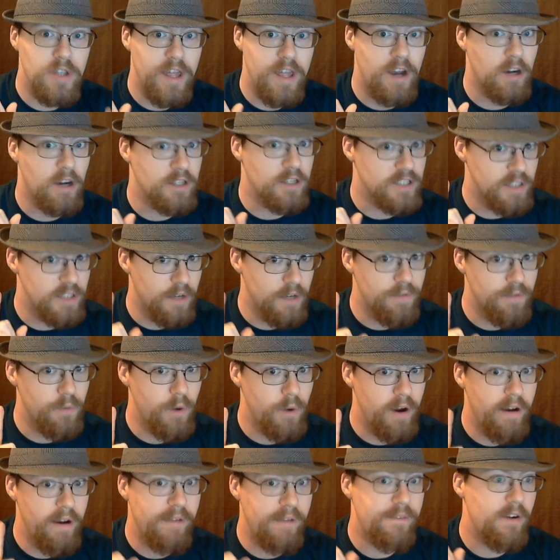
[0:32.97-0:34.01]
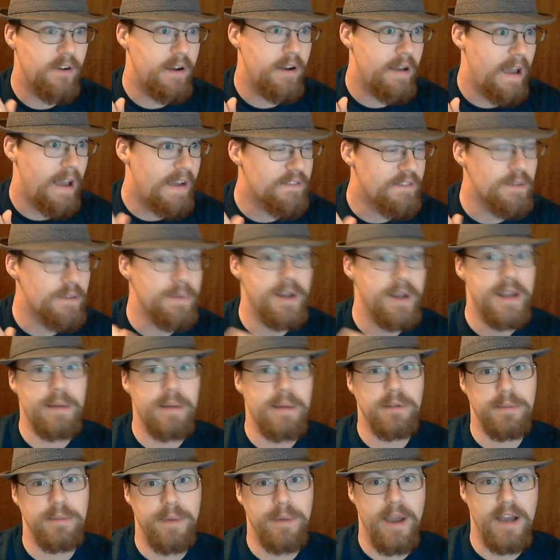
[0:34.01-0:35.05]
that are self-aware have ever been
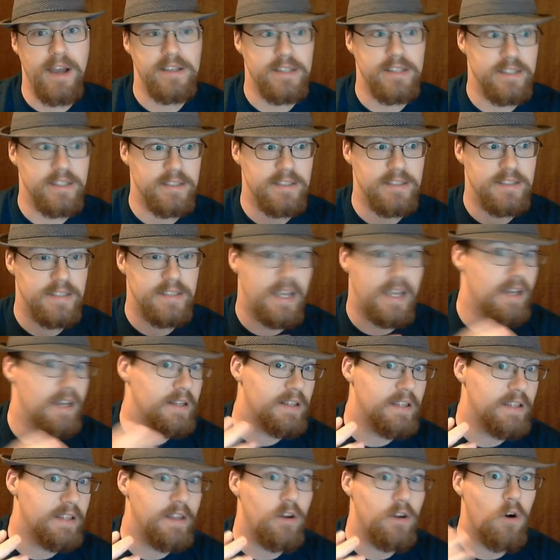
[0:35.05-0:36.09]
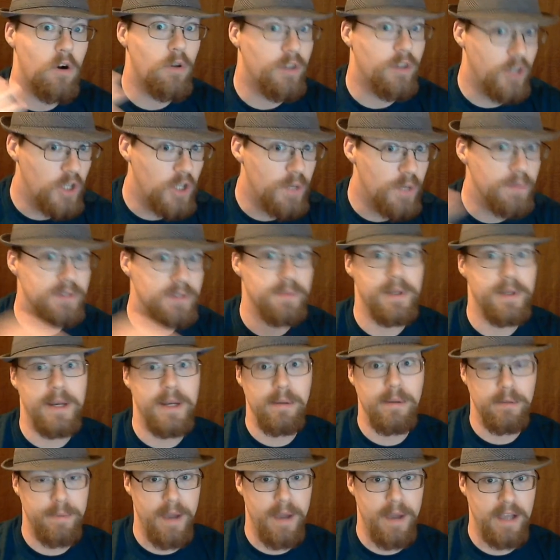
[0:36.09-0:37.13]
able to pass, and technically only humans have been
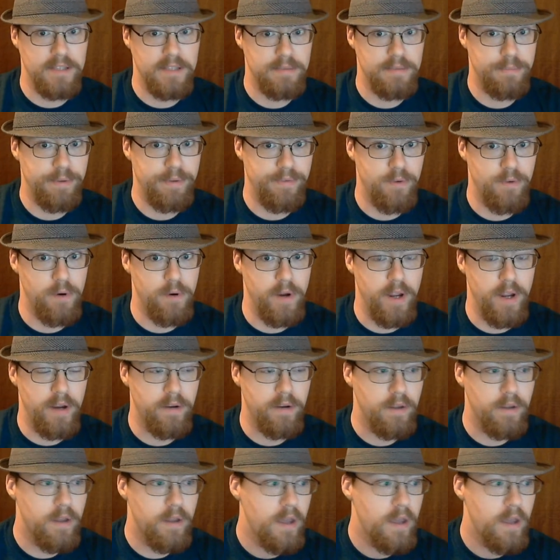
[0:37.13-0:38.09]
able to pass beforehand.